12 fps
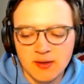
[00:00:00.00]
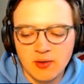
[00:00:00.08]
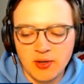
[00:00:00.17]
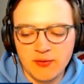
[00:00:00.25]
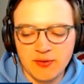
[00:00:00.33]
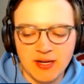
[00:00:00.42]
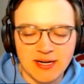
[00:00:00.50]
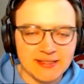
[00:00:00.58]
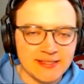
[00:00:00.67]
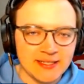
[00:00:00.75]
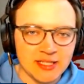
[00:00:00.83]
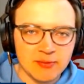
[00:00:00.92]
or even, like I
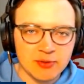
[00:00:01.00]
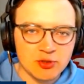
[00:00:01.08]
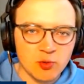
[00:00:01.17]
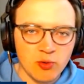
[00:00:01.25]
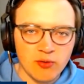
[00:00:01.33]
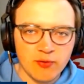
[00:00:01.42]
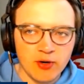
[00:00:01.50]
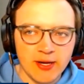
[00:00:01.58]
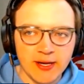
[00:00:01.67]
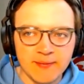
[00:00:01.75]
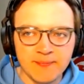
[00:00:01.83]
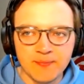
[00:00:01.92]
said, Liberatore or
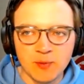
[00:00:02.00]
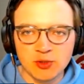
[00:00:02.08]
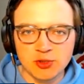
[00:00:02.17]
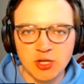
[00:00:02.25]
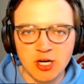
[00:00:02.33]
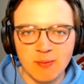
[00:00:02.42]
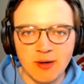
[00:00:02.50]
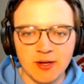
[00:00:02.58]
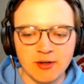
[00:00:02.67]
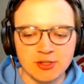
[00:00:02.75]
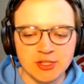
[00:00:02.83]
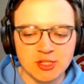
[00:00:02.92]
Verhagen, which we'll talk about
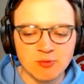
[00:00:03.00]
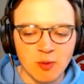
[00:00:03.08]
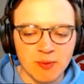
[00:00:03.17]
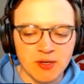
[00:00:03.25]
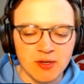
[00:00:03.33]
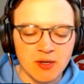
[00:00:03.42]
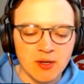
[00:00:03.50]
here in just a moment.